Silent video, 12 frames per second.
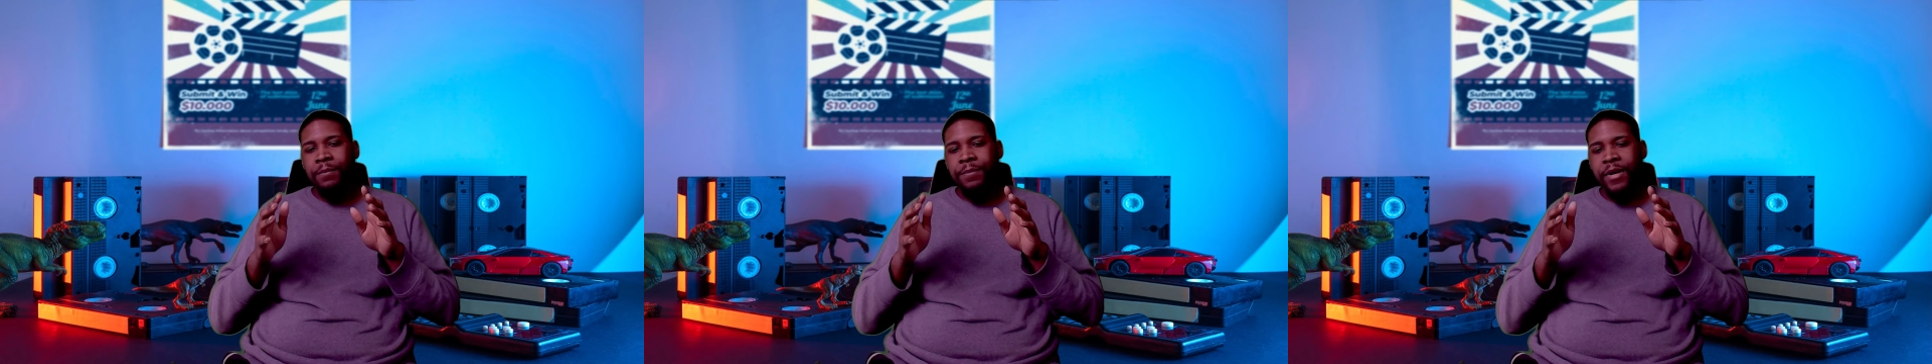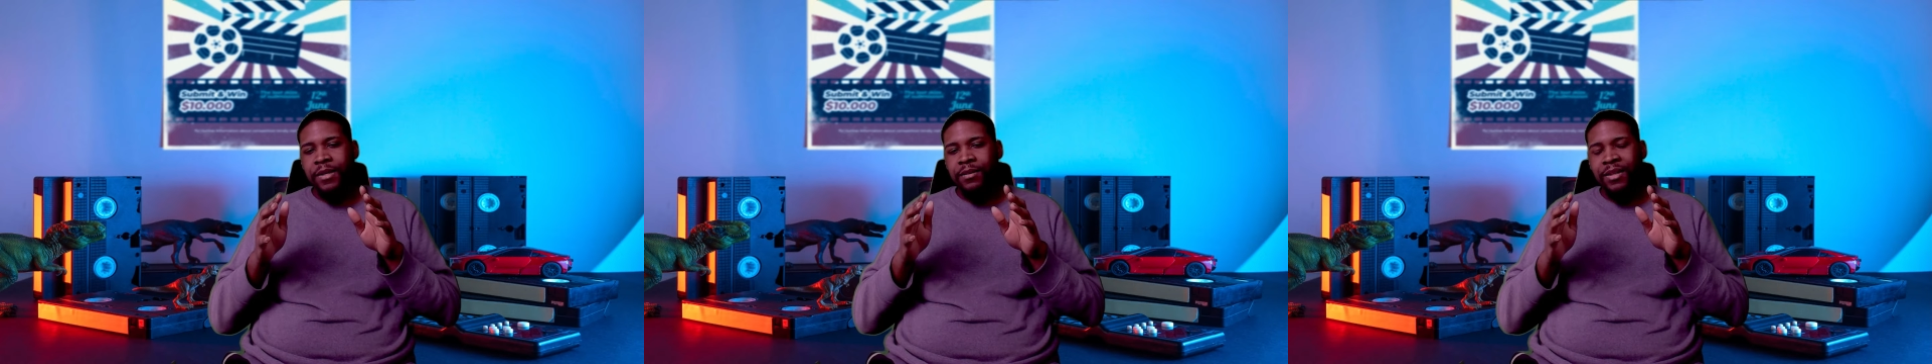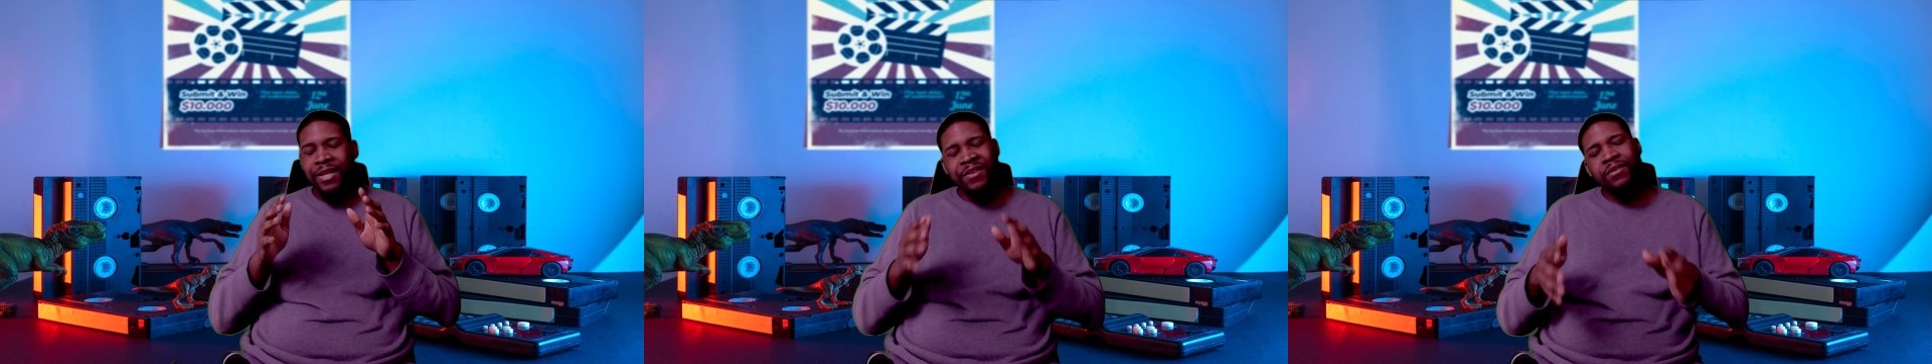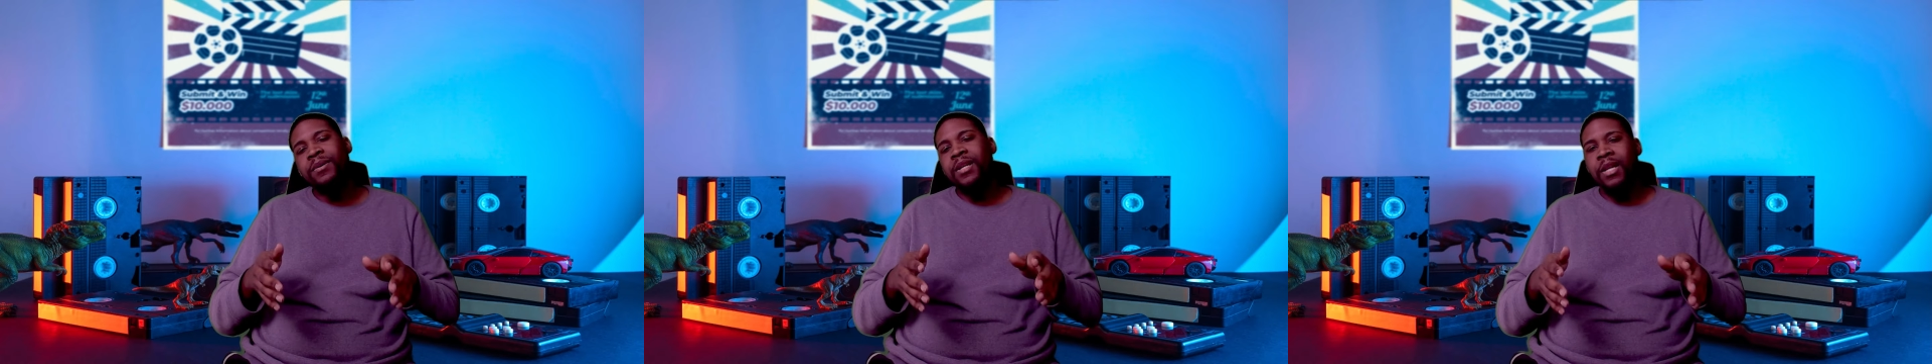but leave
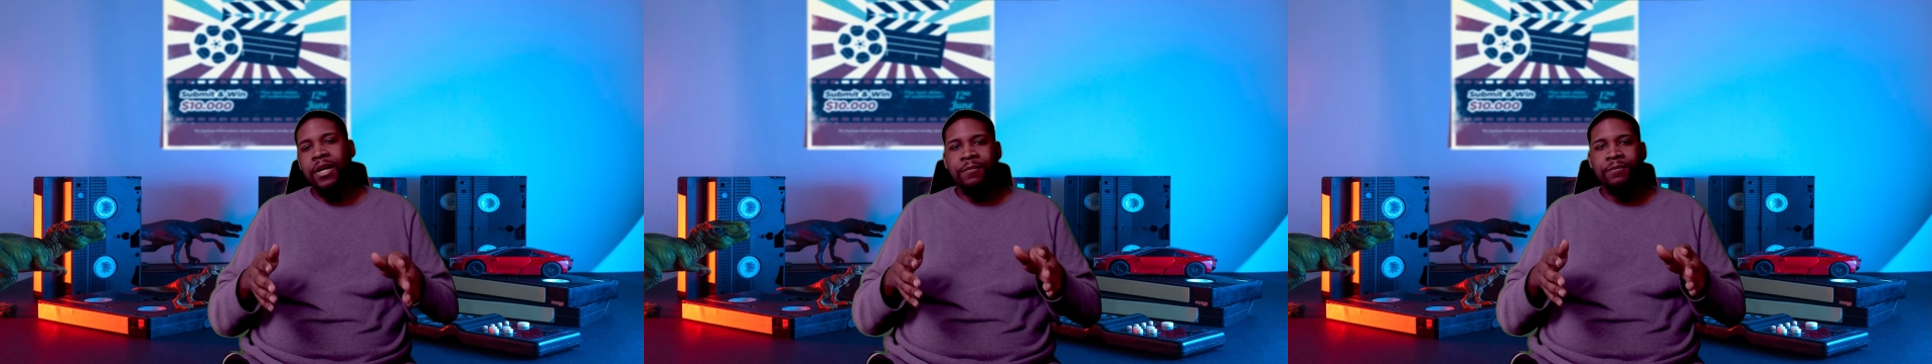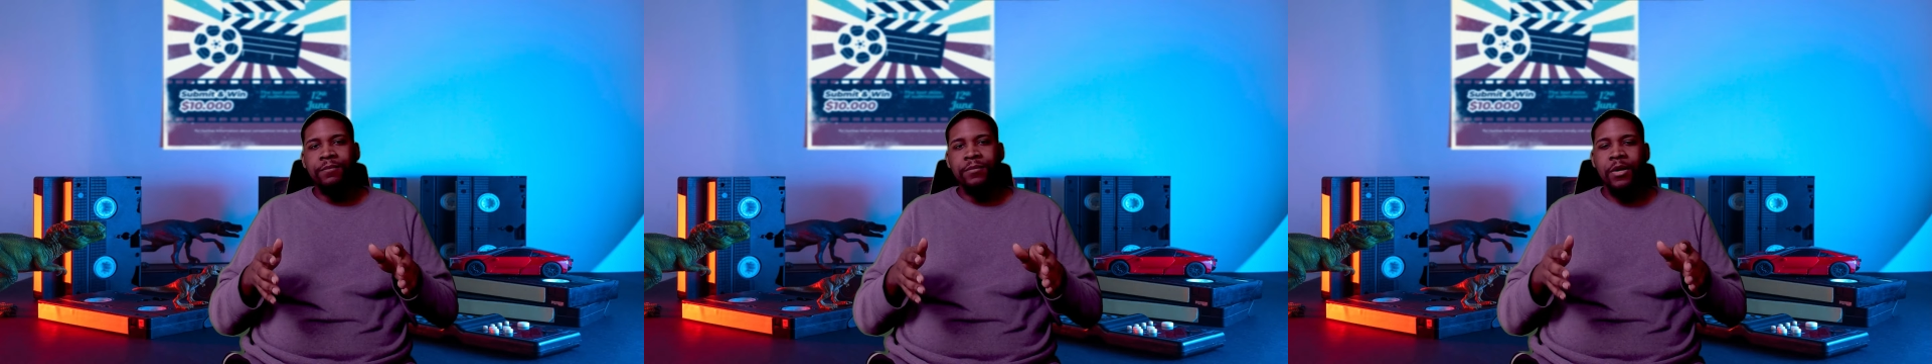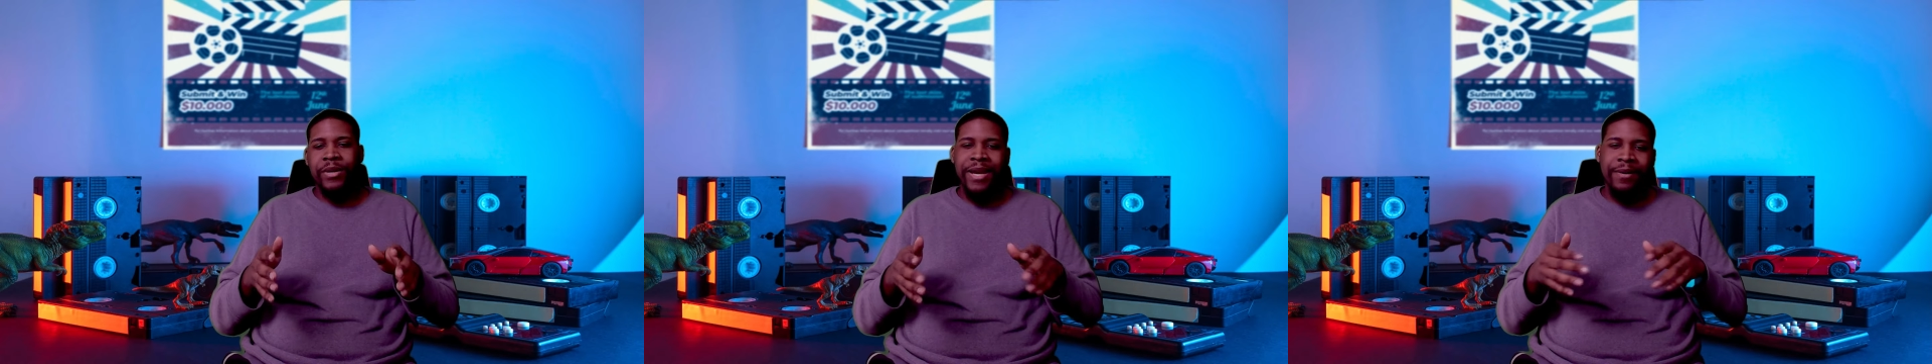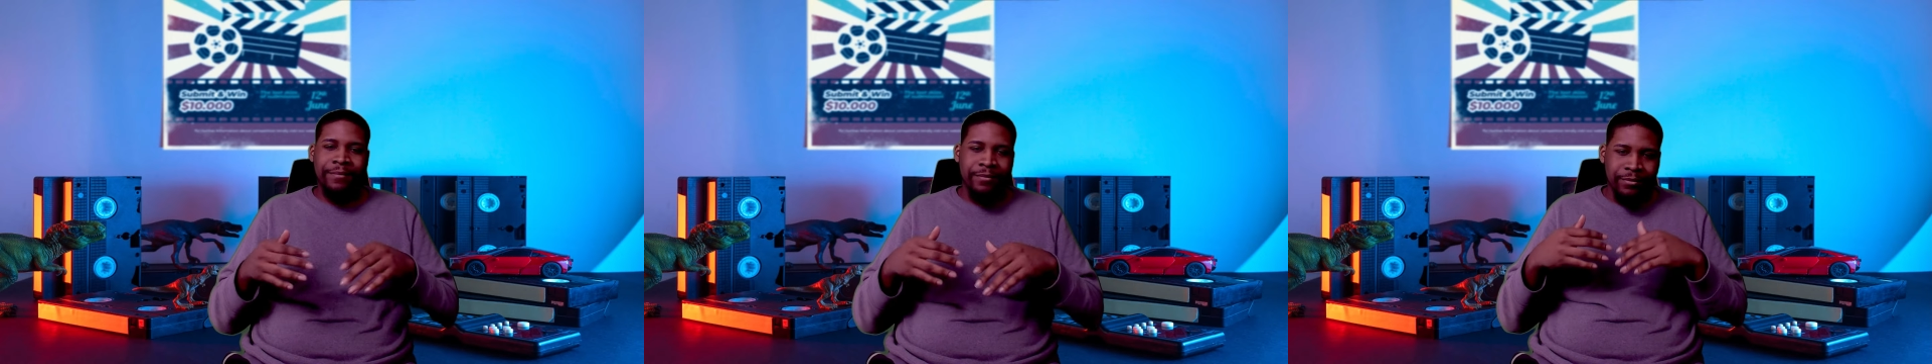them below,
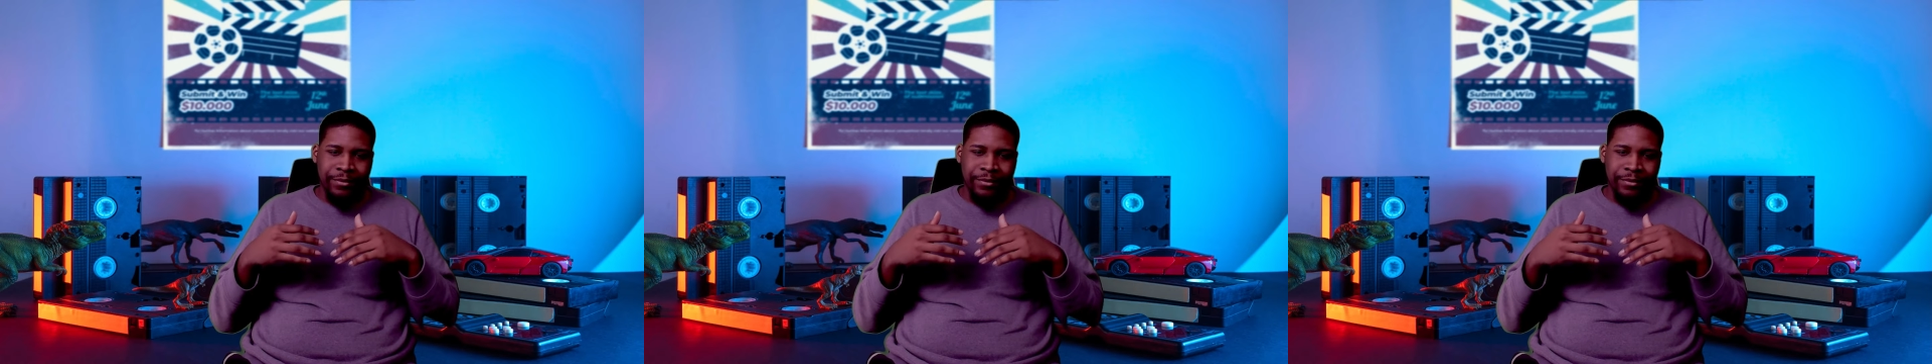okay?